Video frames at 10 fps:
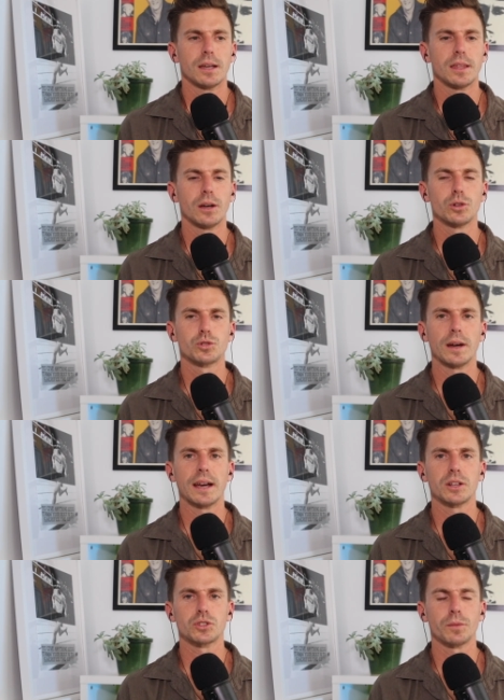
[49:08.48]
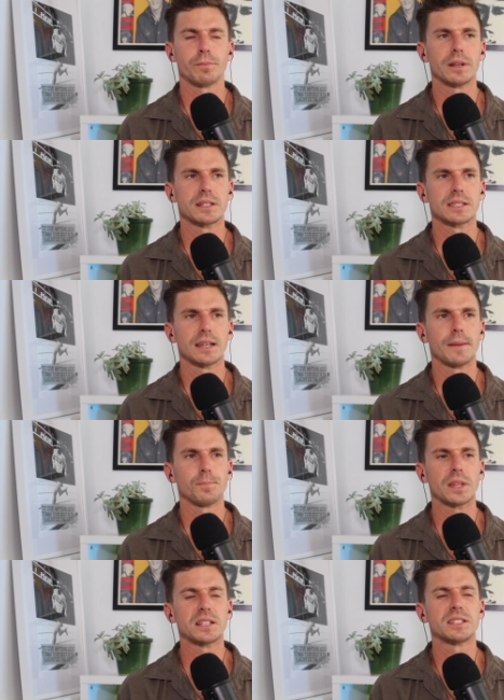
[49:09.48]
the old dragon drip, but it's uh,
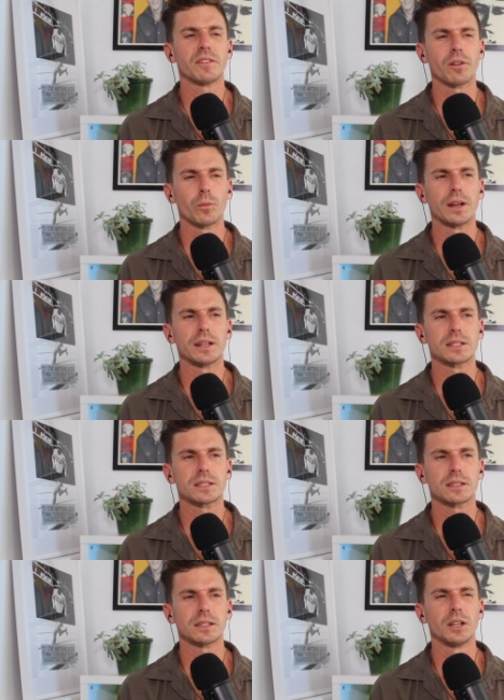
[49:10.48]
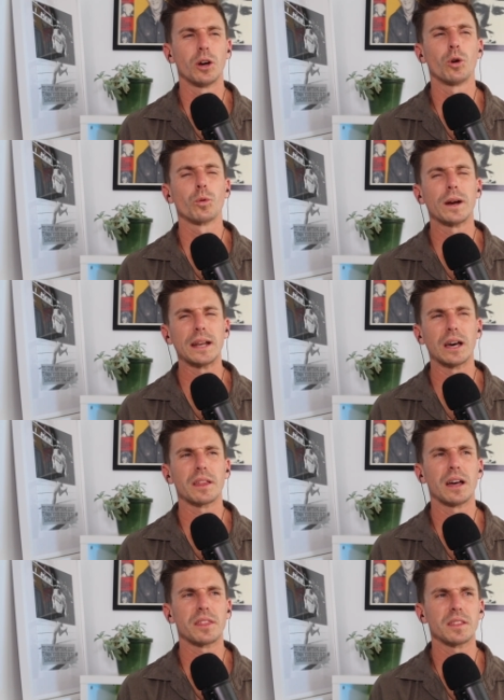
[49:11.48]
it's different when it's you know already.
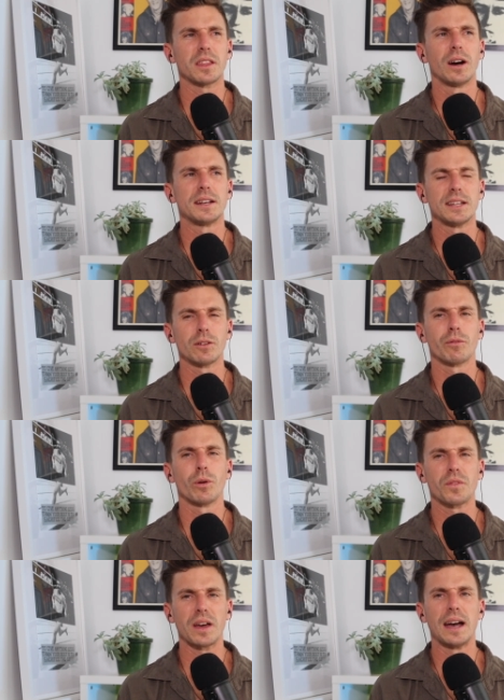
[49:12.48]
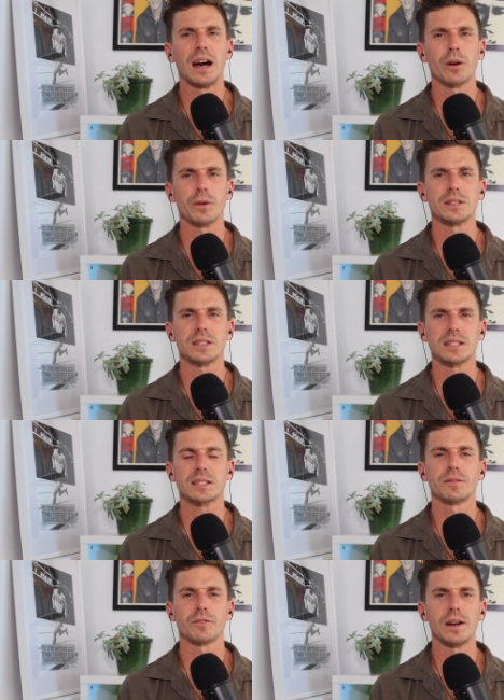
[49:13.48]
I, I, think the idea of what they are is is
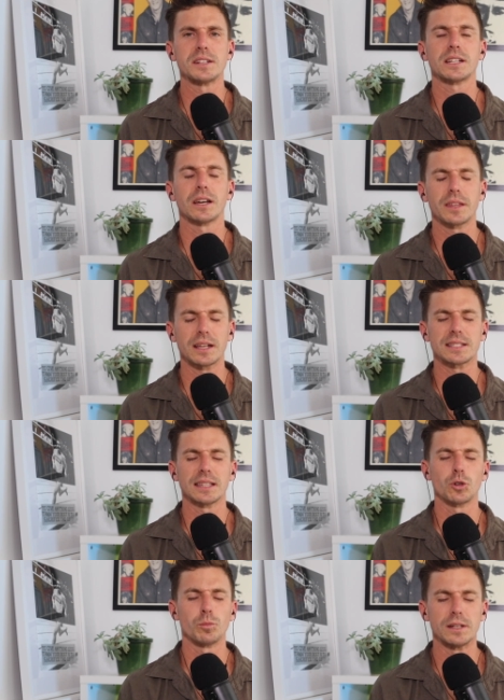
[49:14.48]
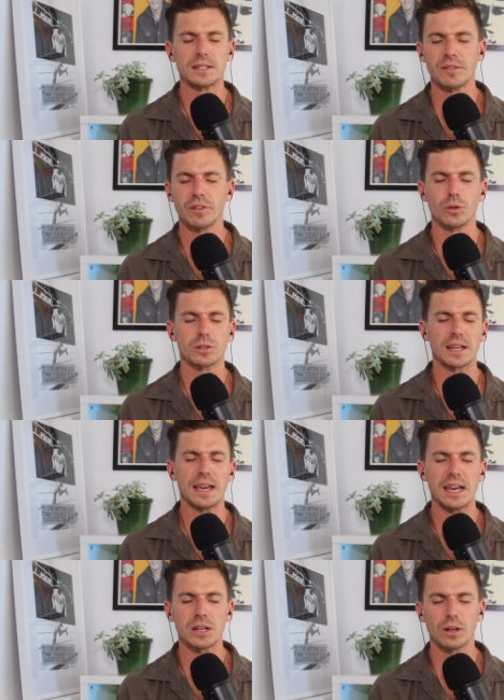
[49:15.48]
confronting. I think it's a little bit difficult to
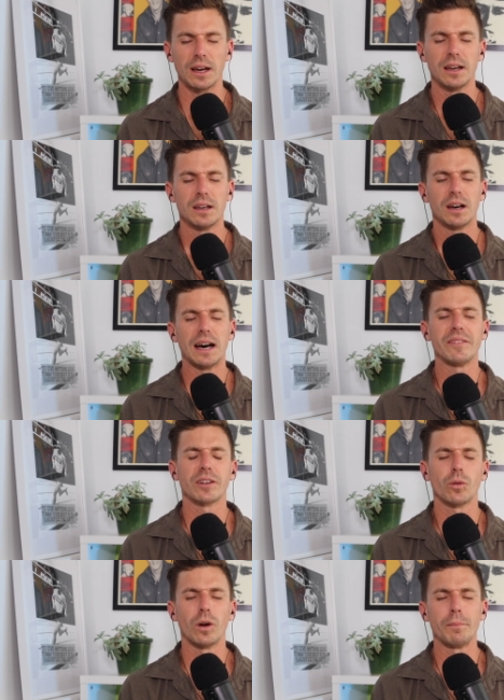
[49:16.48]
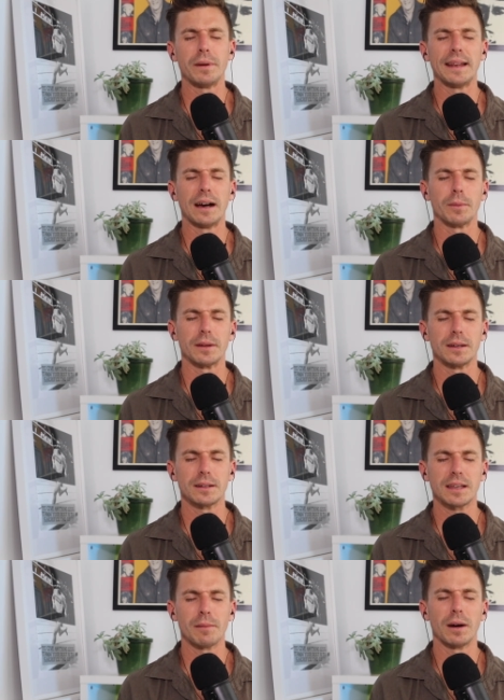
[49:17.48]
handle. I I haven't quite been able to
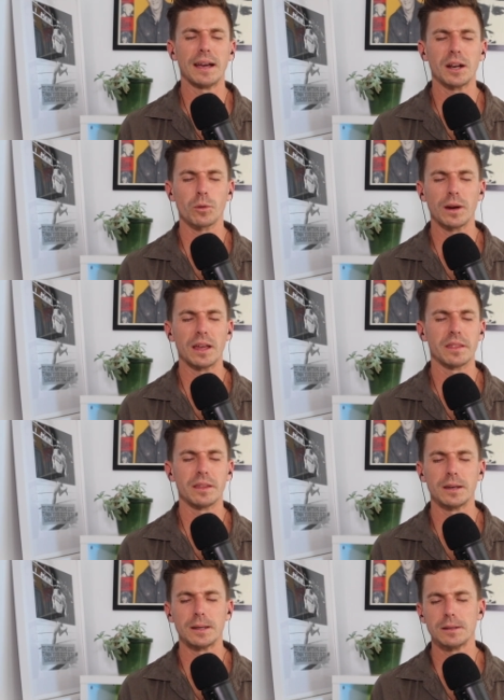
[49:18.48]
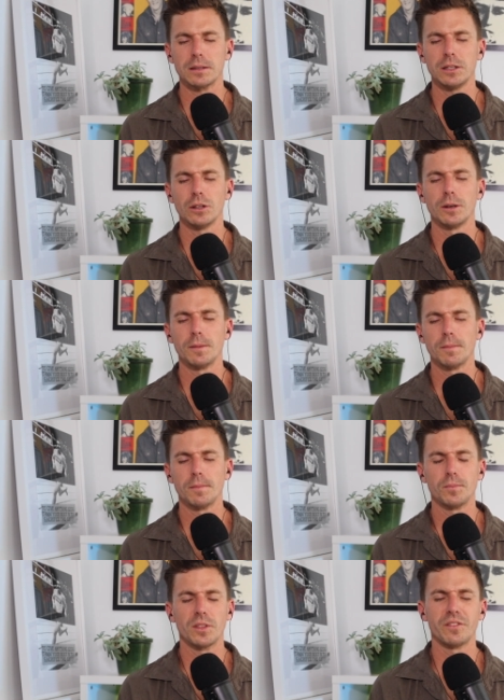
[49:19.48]
get my head around the you know
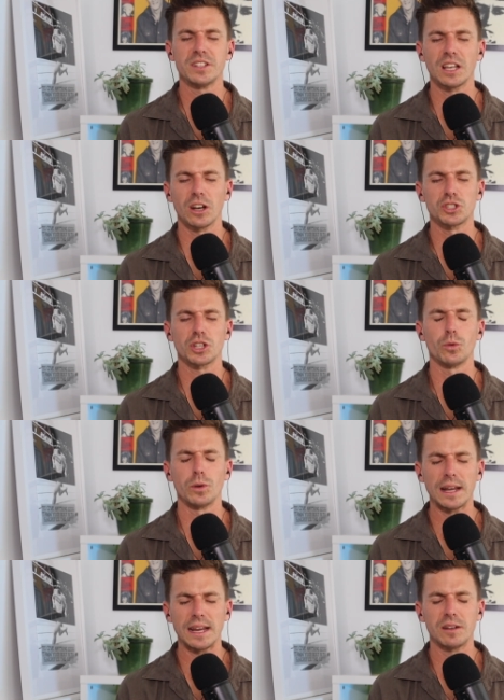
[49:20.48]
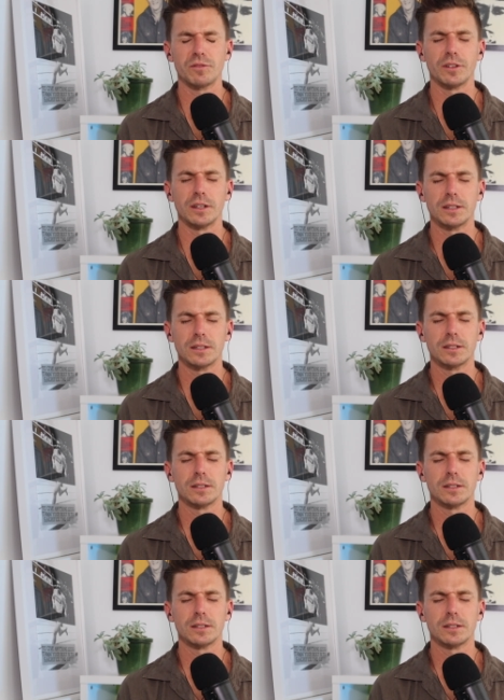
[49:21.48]
the physiological need for